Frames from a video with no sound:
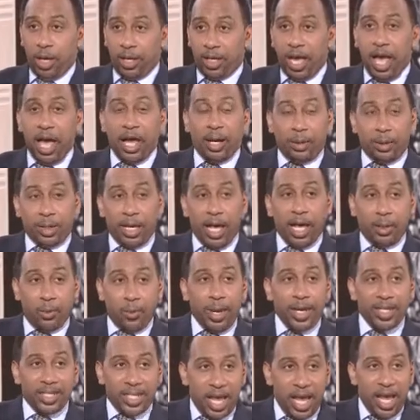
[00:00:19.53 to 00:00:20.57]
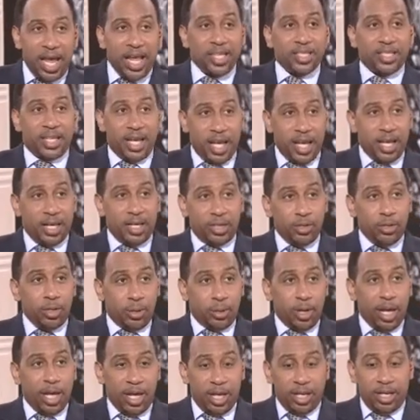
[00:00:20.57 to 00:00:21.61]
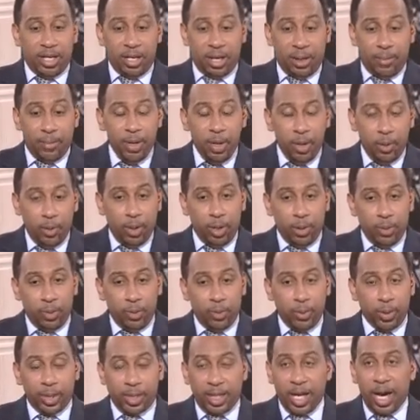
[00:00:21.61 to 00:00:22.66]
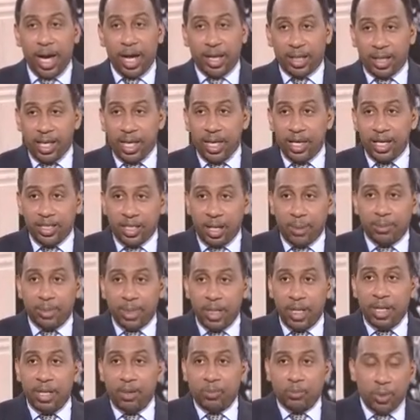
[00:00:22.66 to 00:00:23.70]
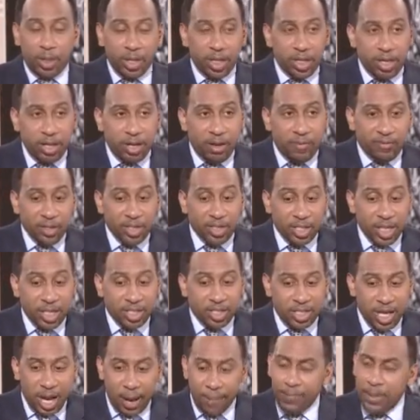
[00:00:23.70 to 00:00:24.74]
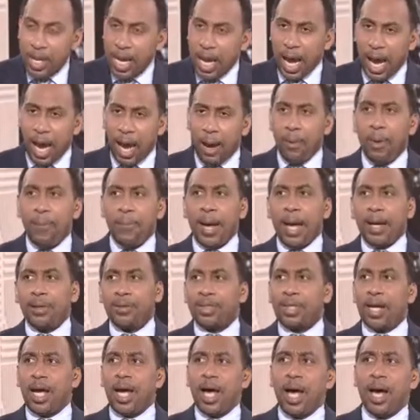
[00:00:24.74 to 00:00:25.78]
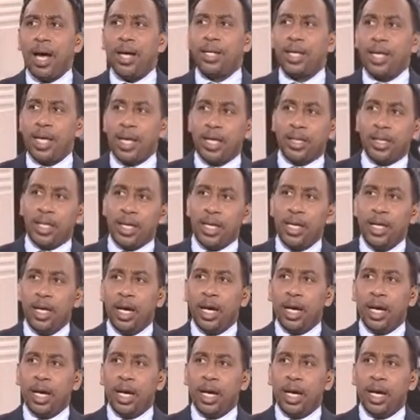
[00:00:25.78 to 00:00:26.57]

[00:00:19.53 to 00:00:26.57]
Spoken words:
Galloway's hands that ended up with Conley intercepting it and running it in for a touchdown. How about Todd Haley